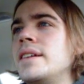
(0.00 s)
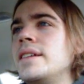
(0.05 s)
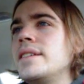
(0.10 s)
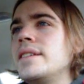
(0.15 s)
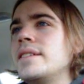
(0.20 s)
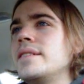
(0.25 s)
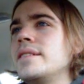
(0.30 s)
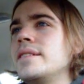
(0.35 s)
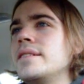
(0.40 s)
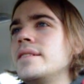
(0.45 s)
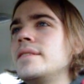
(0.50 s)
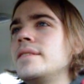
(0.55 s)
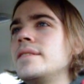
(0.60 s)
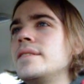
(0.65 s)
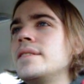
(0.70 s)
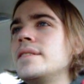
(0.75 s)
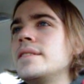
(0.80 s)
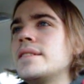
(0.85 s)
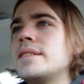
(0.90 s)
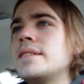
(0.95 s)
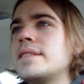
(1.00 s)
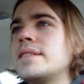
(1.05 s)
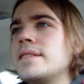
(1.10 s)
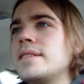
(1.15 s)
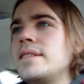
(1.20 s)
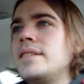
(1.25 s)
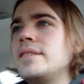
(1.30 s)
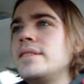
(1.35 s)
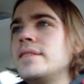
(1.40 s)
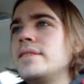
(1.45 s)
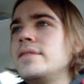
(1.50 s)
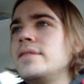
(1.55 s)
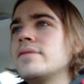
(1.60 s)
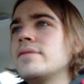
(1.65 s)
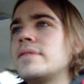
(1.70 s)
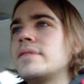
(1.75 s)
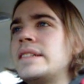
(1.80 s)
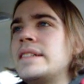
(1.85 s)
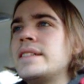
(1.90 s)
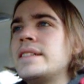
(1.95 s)
is a little
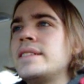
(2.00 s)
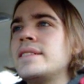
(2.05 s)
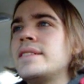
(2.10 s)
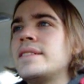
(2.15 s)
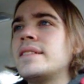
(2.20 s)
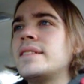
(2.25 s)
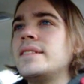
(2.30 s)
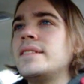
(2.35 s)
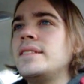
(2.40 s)
rant